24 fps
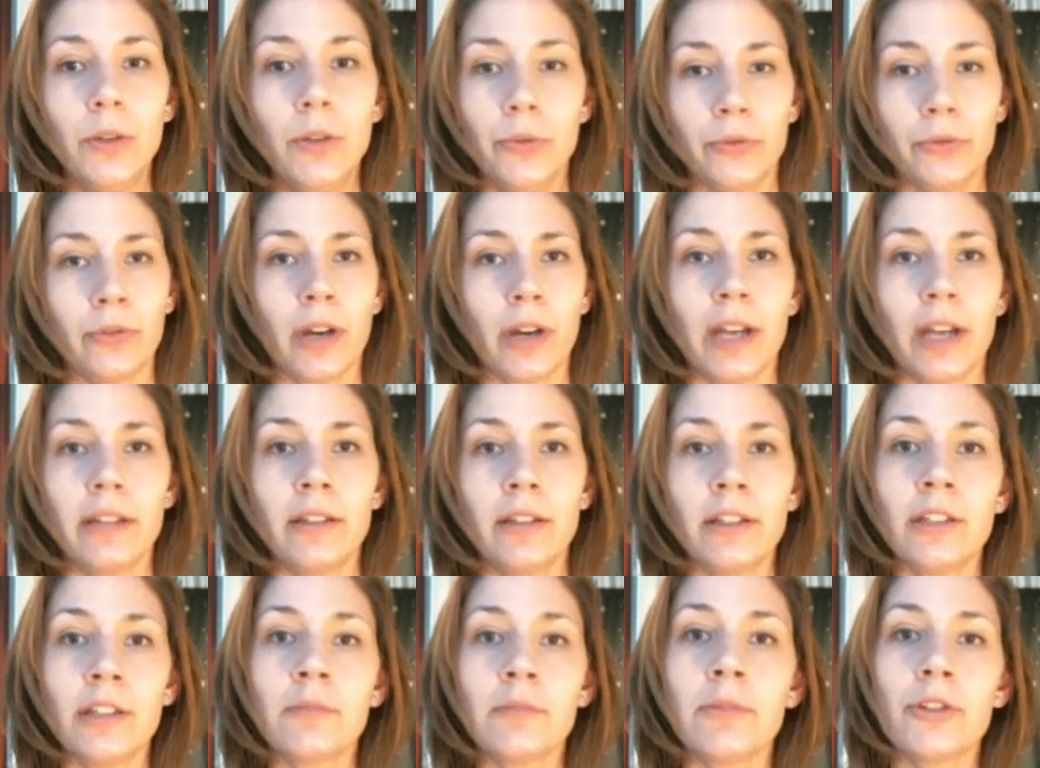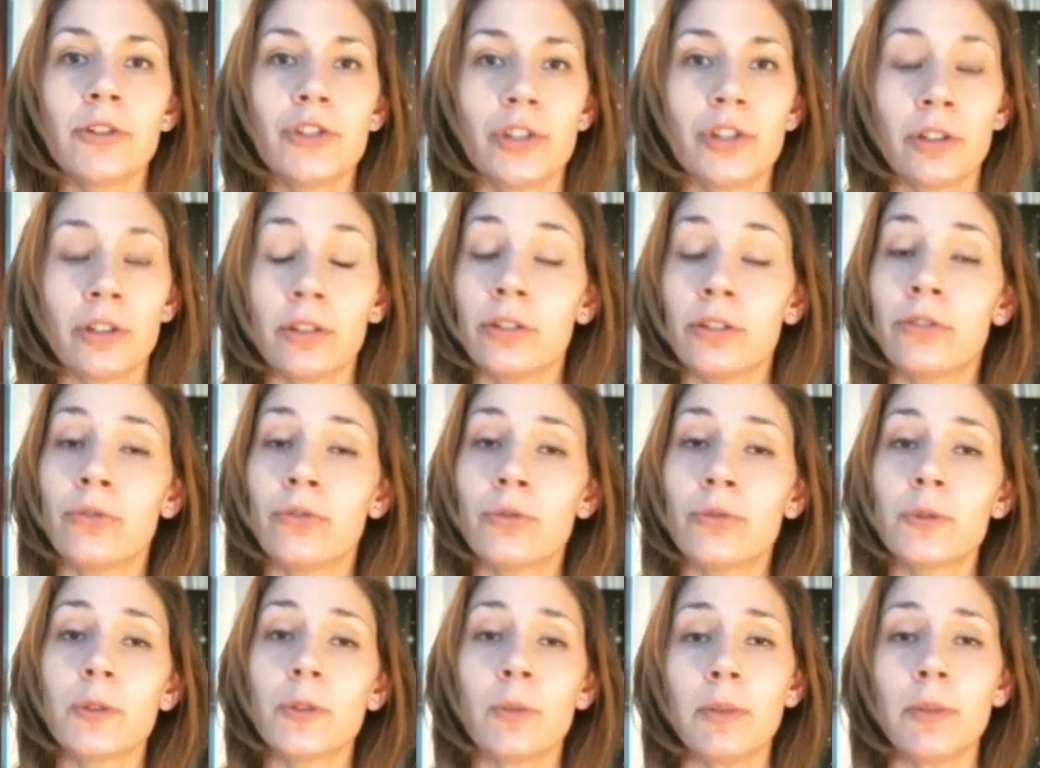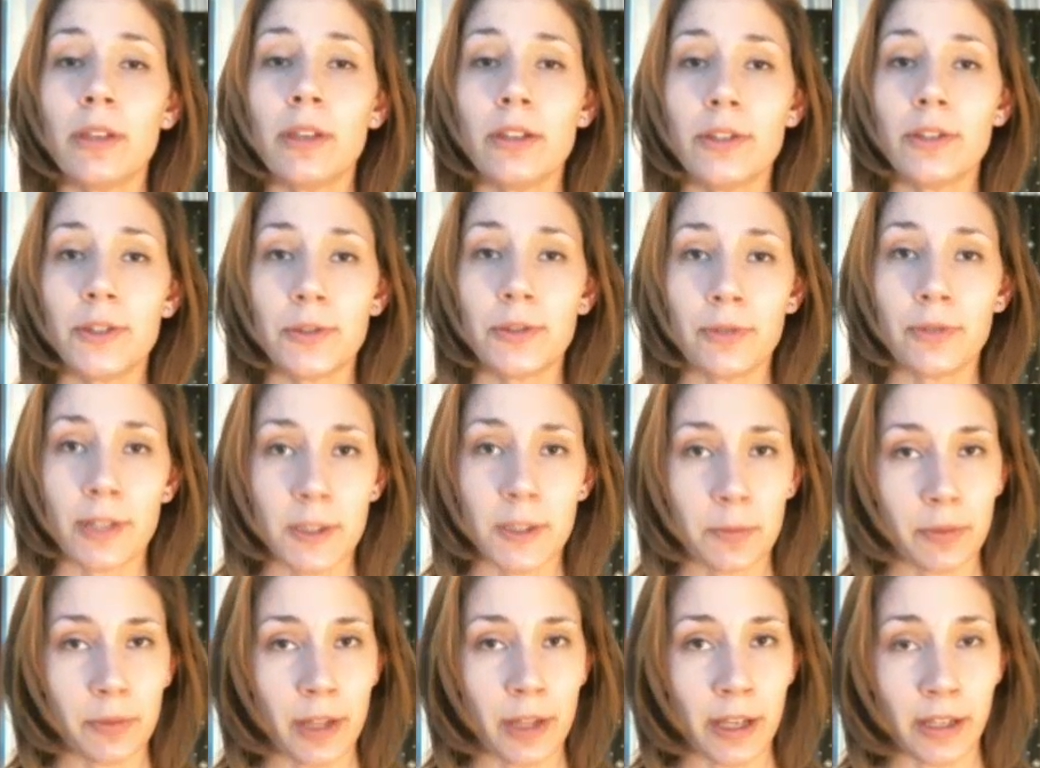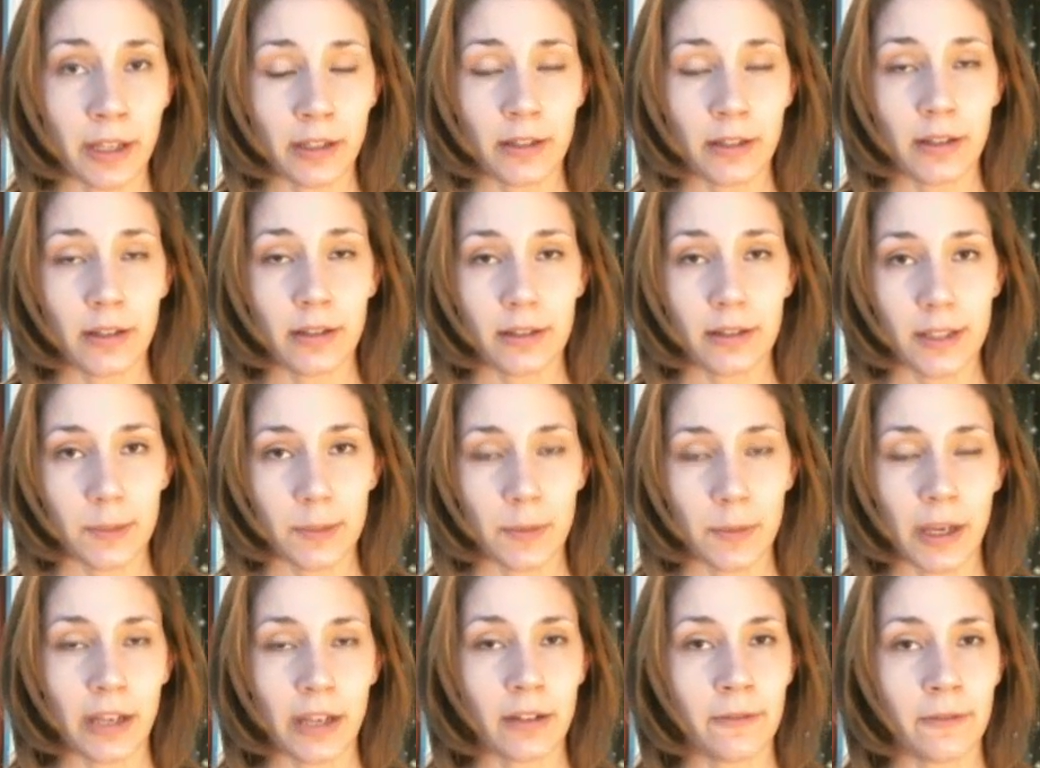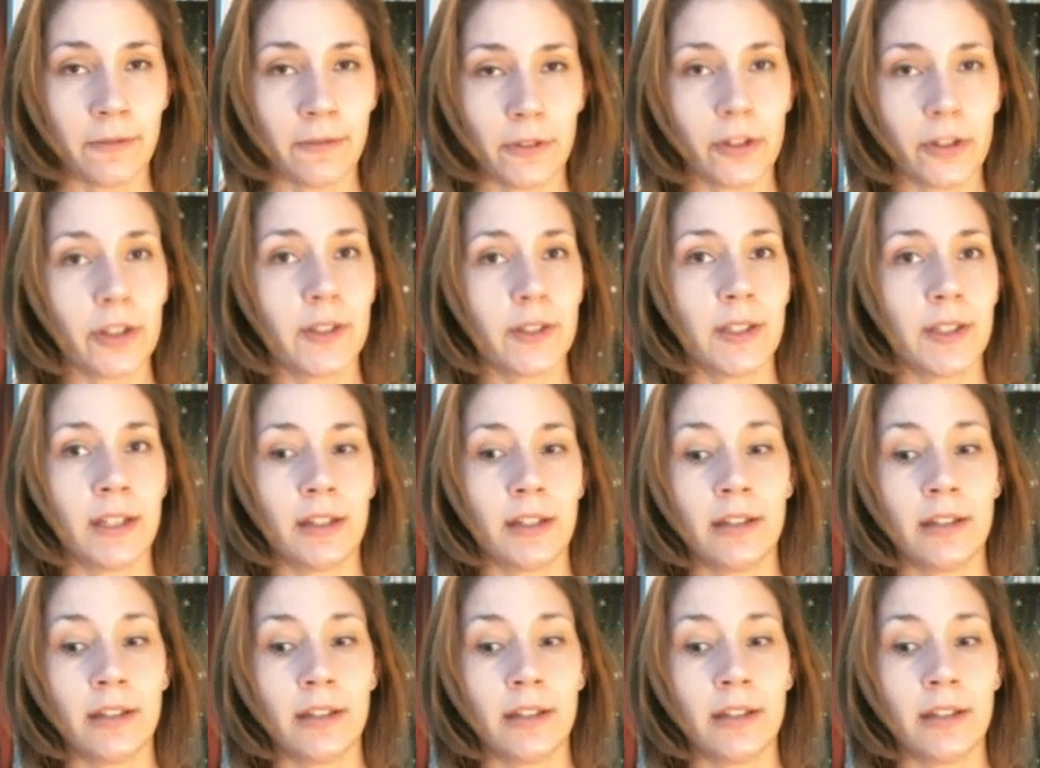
Alright, linear motion can also be used to explain speed and velocity.